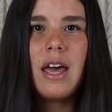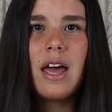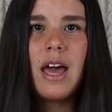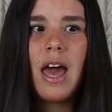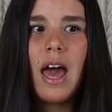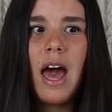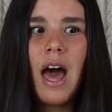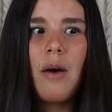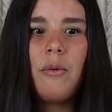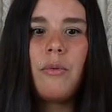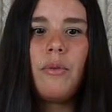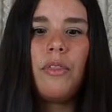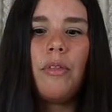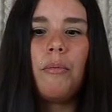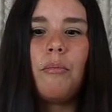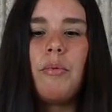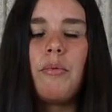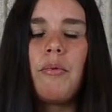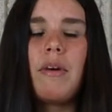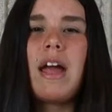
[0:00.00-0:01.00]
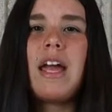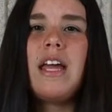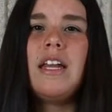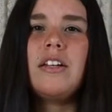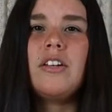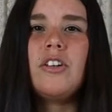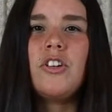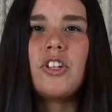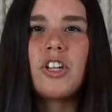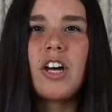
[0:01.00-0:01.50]
How will the brain
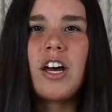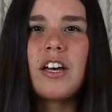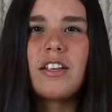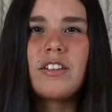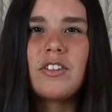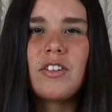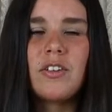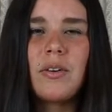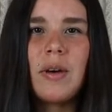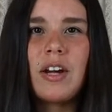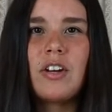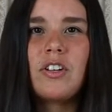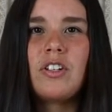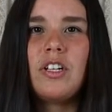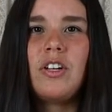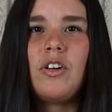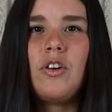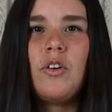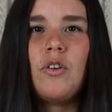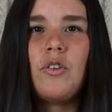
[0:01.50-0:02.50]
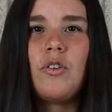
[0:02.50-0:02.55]
adjust to actually